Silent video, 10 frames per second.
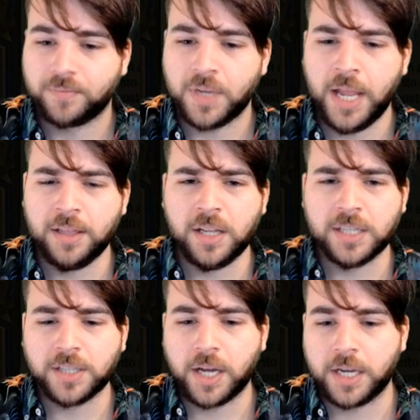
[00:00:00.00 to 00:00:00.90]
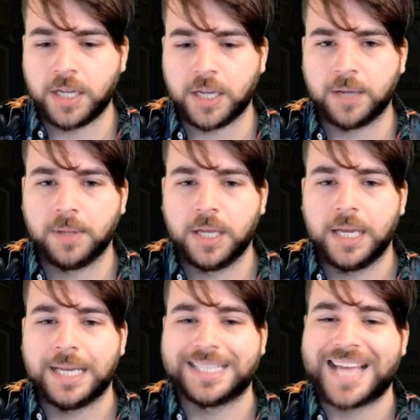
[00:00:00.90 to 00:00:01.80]
And the last card here
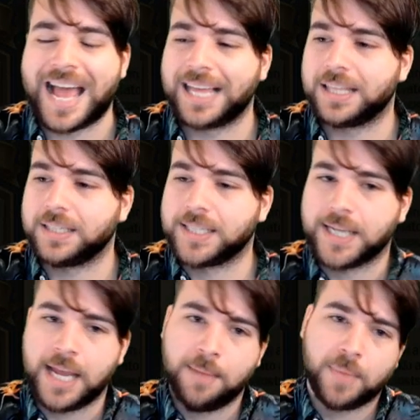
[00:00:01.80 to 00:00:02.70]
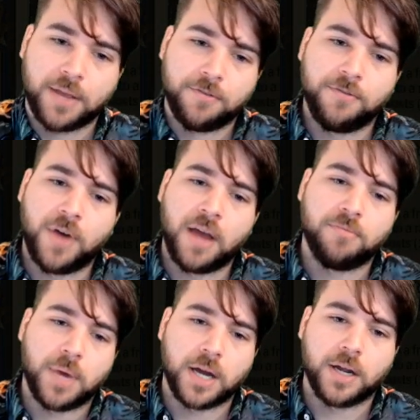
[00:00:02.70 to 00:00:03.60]
is Hagatha's Scheme, a
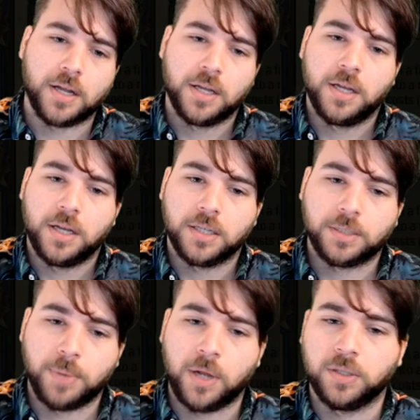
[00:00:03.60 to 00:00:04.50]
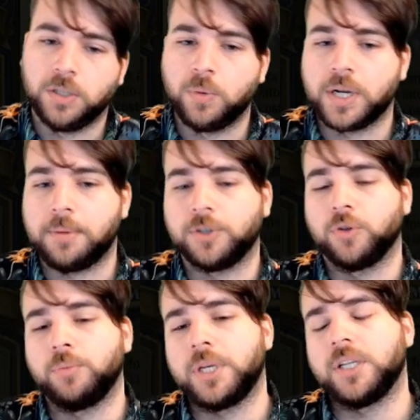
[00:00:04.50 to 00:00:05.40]
5-mana spell, deal 1 damage to
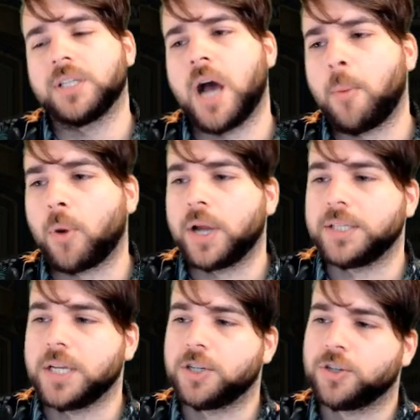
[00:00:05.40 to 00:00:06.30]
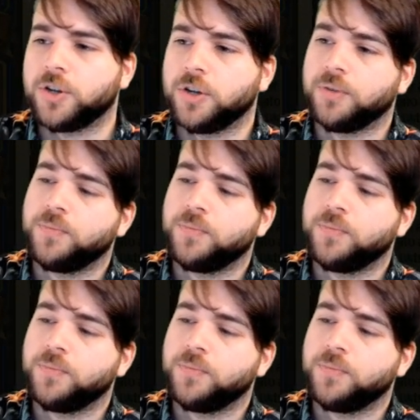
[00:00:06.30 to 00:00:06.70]
all minions, upgrades each turn.